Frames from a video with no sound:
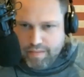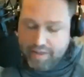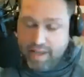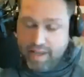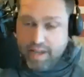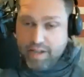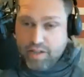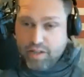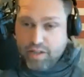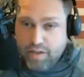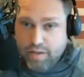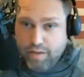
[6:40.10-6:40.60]

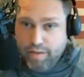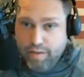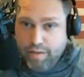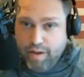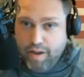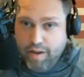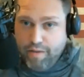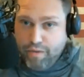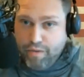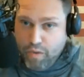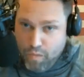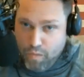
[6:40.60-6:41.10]
this.
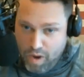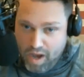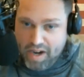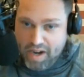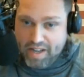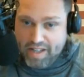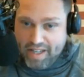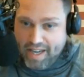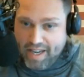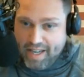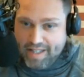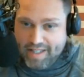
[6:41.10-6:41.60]
If you
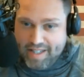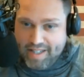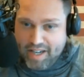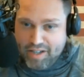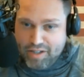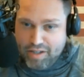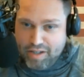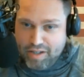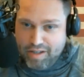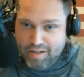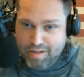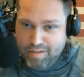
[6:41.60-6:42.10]
wanted to get
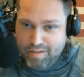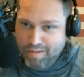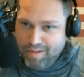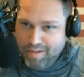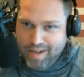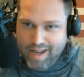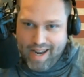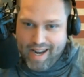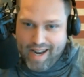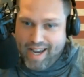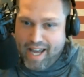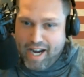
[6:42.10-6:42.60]
tested,
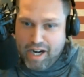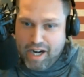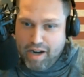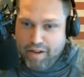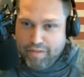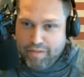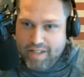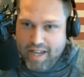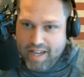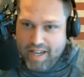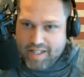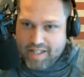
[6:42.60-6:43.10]
you ain't got
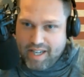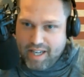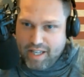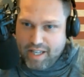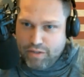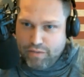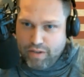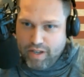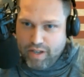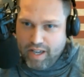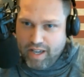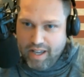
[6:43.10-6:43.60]
enough test kits
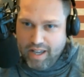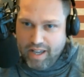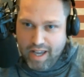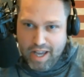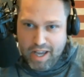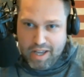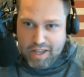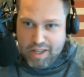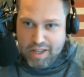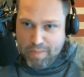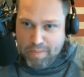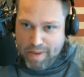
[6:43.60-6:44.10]
for you.
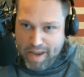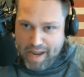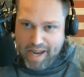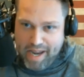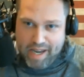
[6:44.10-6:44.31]
The big,